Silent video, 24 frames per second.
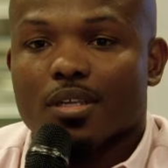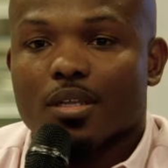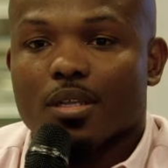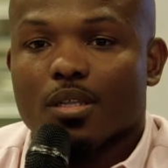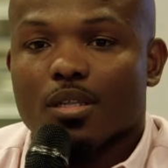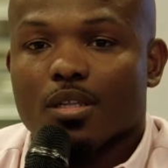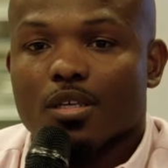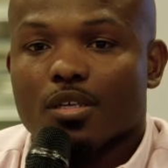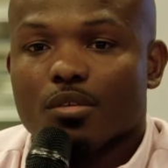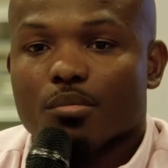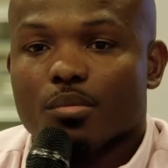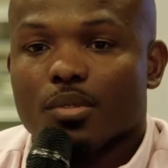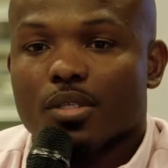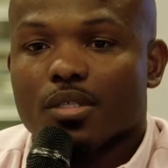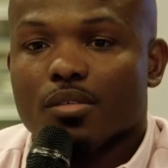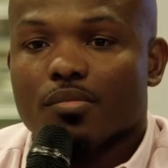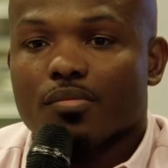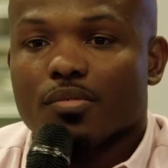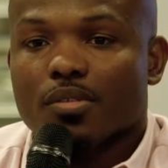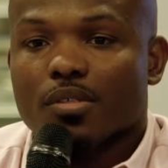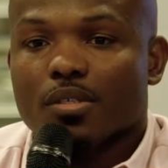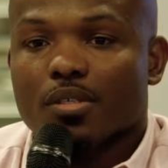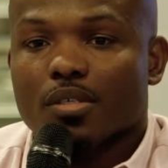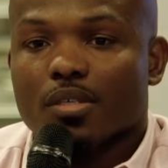a little bit
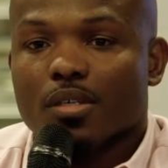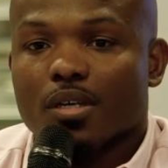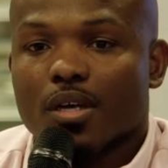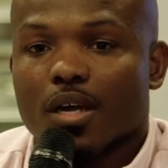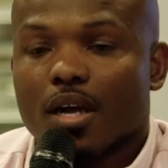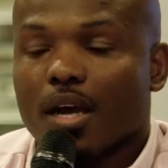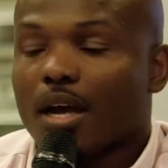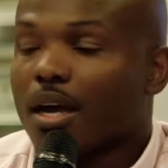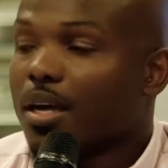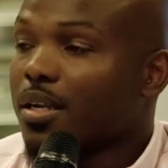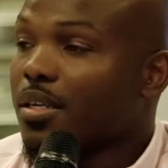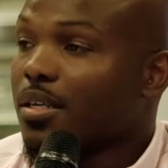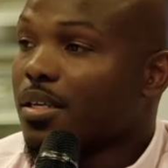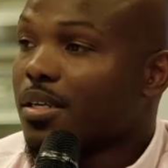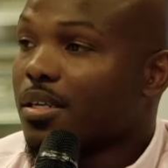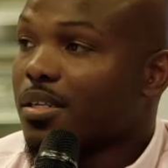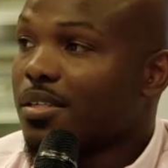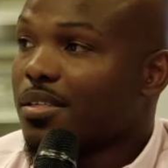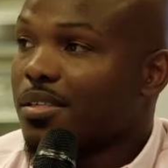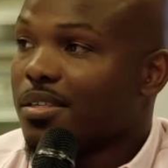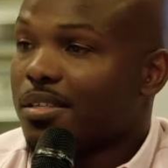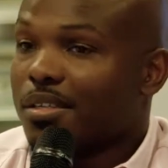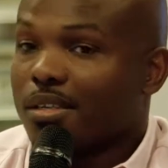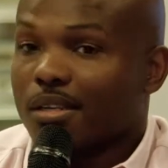of a, a
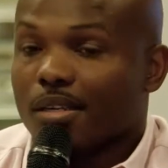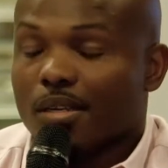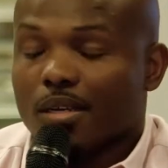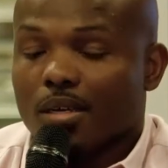hothead.